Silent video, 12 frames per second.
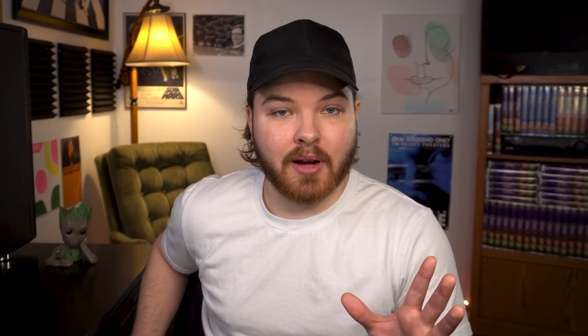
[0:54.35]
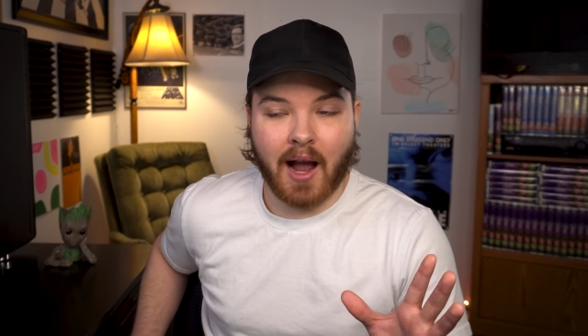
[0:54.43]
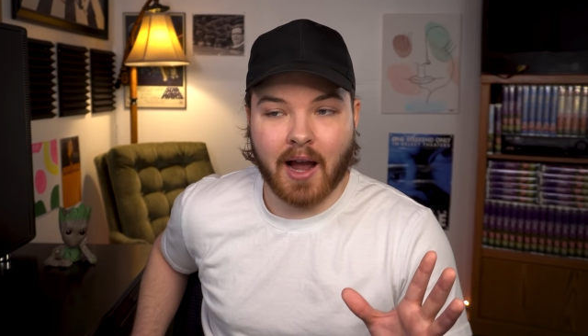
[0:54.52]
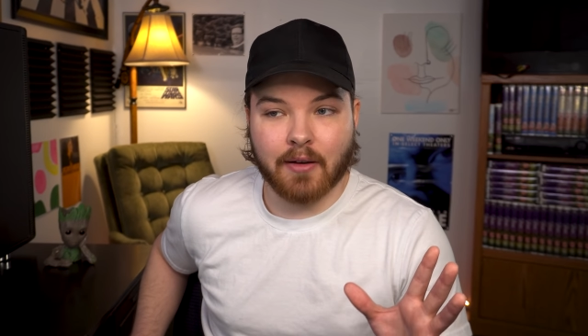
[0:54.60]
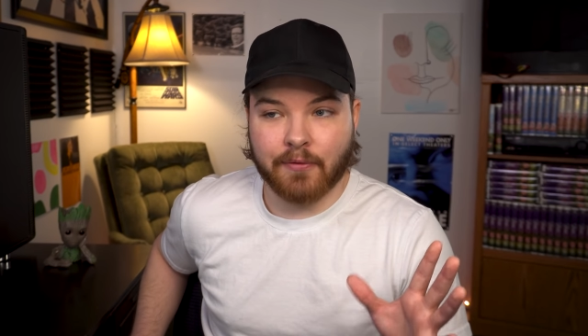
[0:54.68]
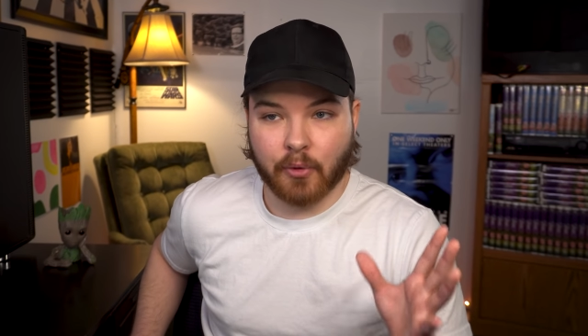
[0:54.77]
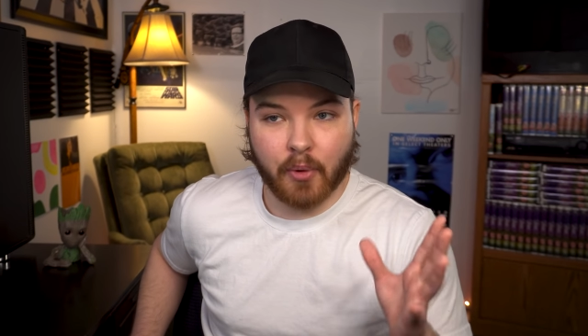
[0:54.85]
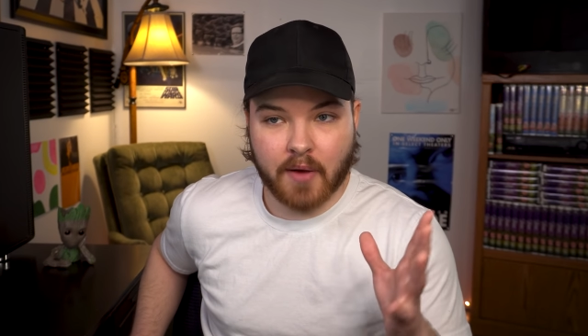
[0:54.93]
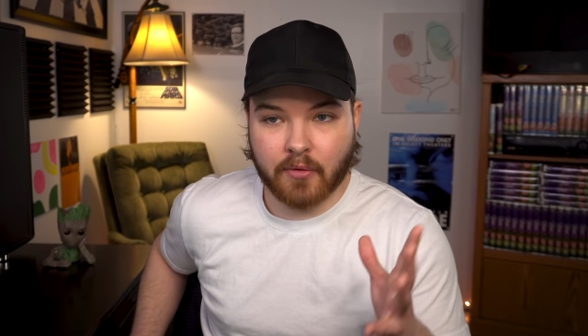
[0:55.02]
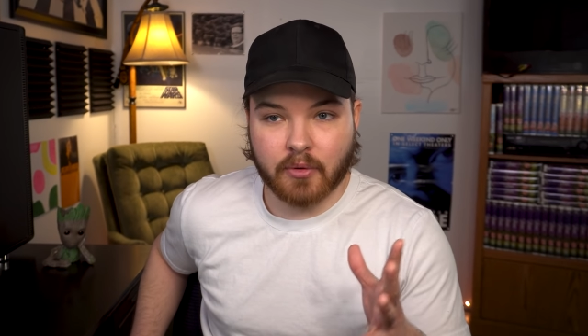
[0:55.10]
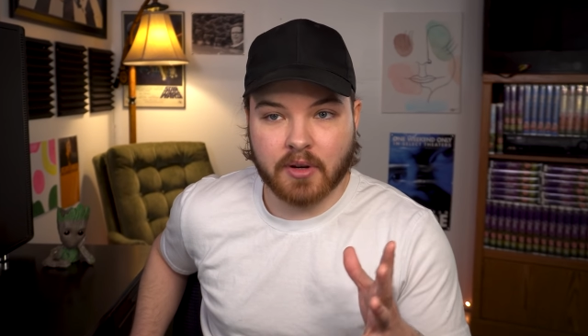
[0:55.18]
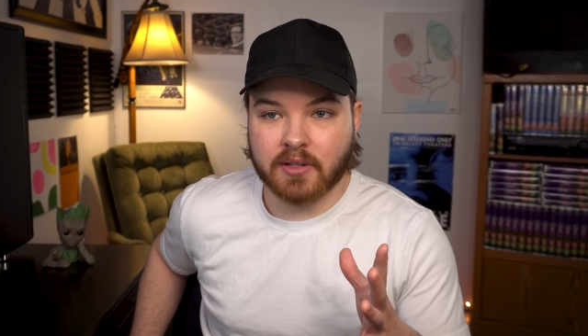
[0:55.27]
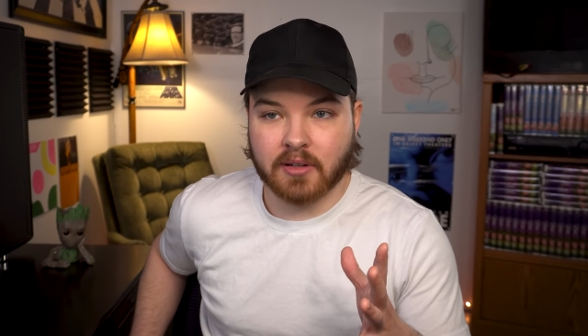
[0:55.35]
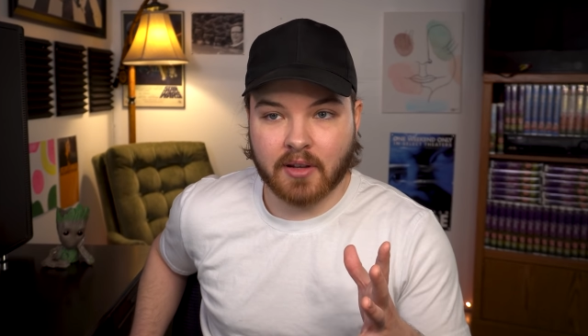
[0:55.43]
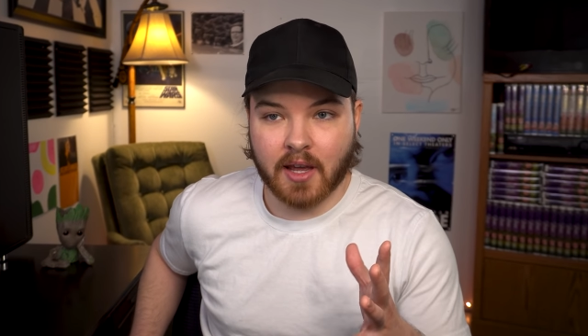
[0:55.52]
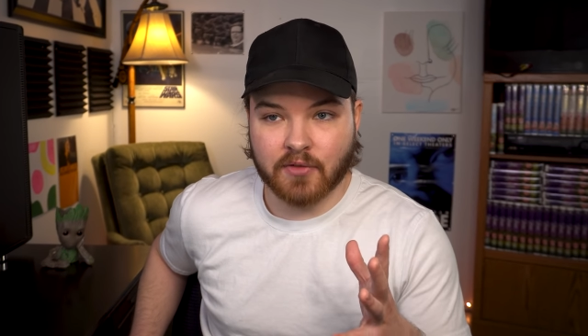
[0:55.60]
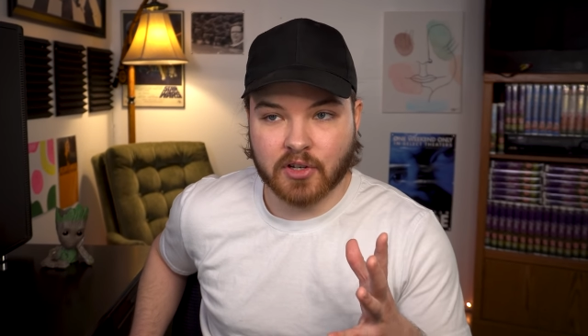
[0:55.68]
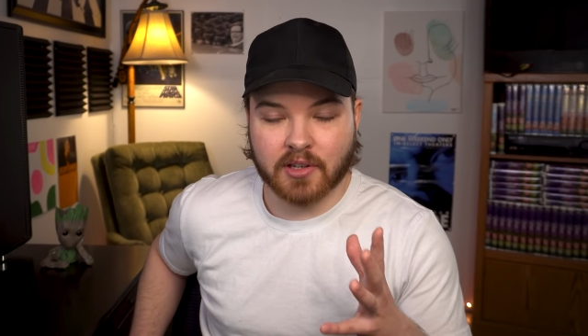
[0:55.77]
I, for whatever reason,
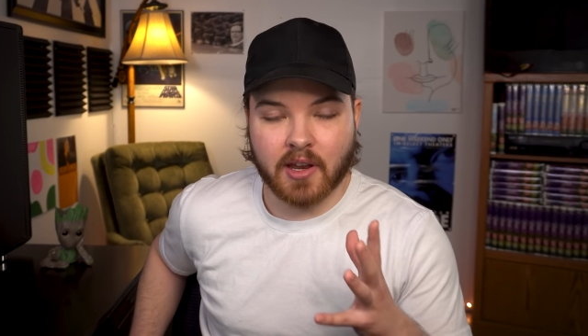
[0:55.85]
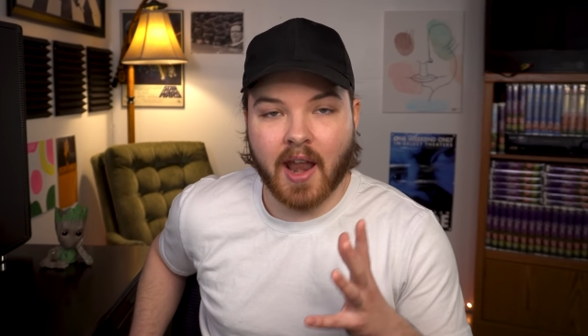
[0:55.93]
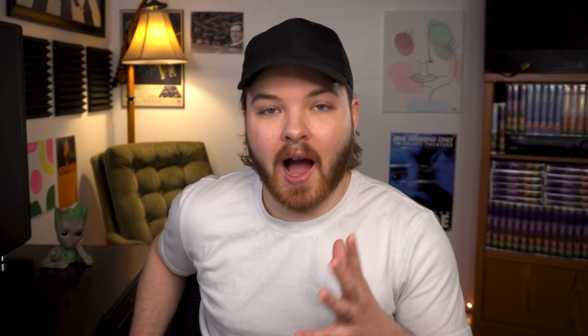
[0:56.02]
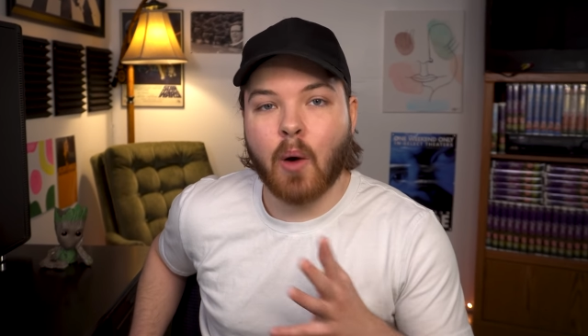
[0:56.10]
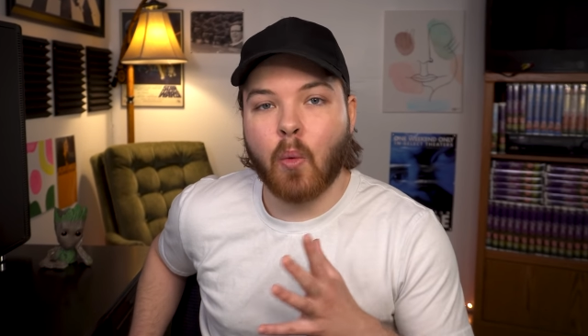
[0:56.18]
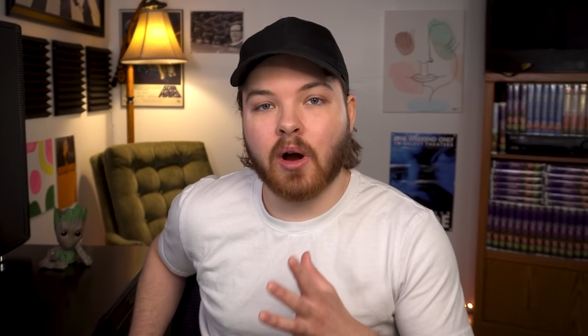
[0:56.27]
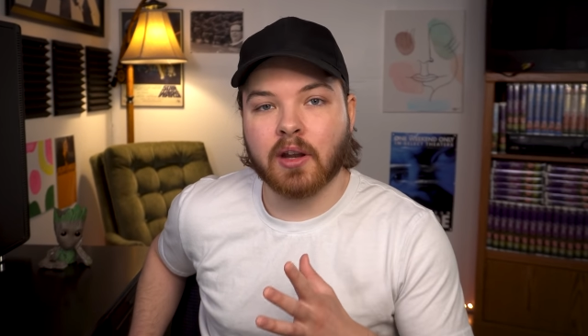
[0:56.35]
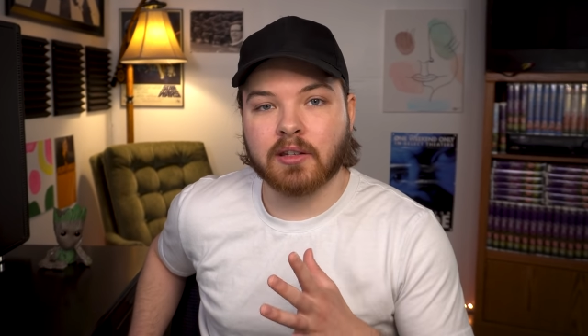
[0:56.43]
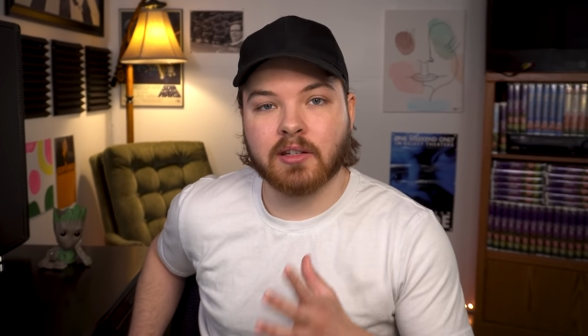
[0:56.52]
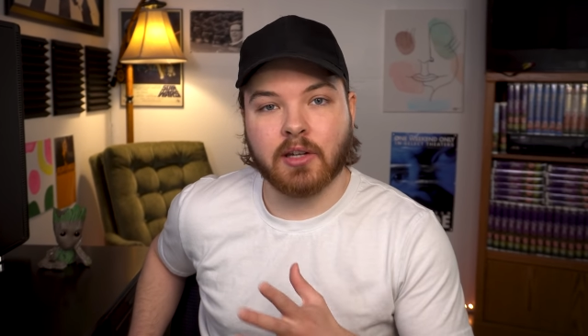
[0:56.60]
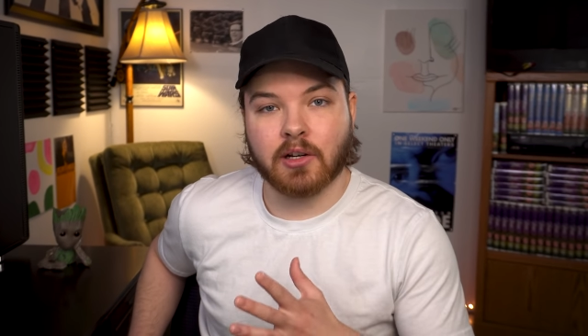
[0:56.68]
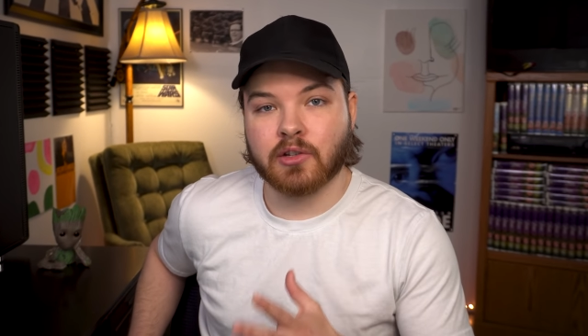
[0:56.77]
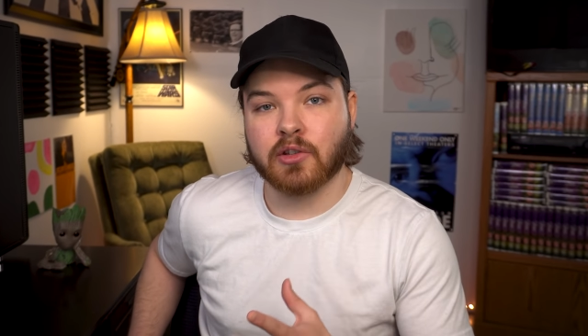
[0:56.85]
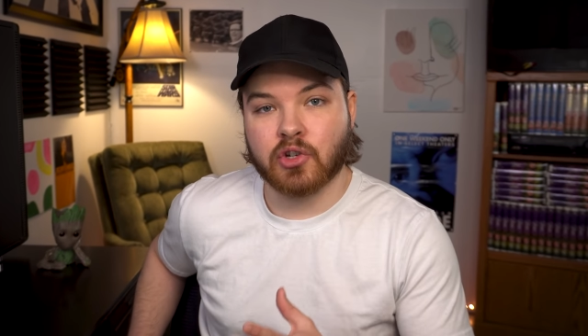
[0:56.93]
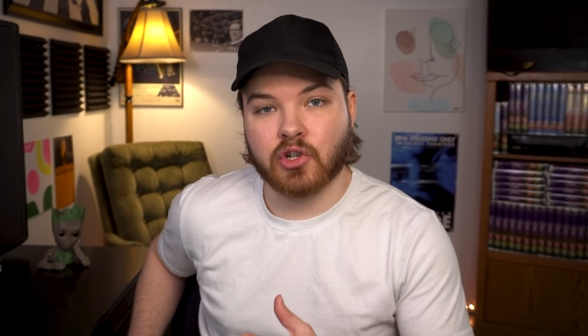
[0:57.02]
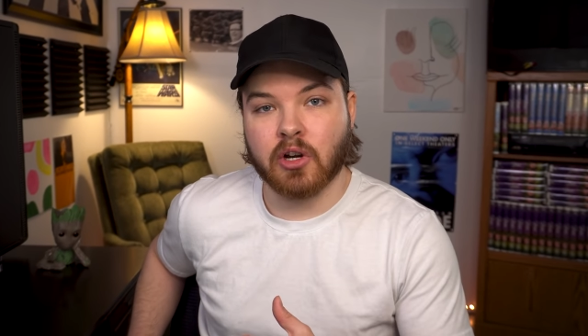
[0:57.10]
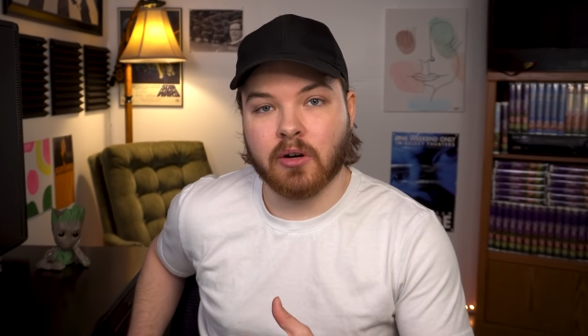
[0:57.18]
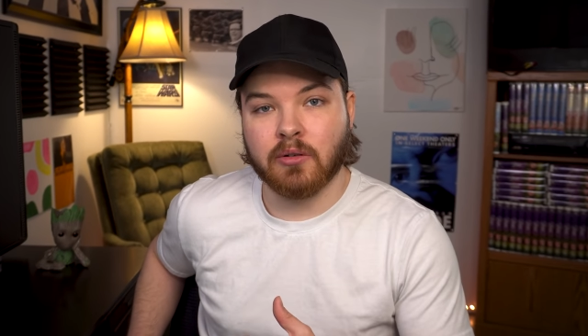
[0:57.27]
have just not wanted to touch the
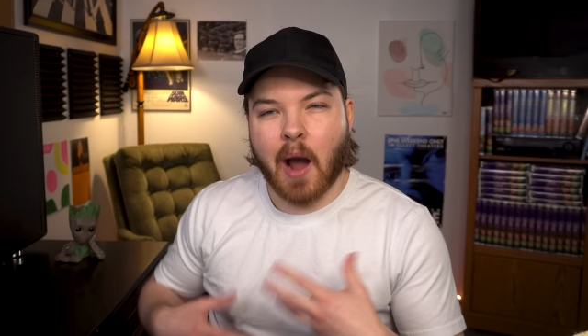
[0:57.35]
show.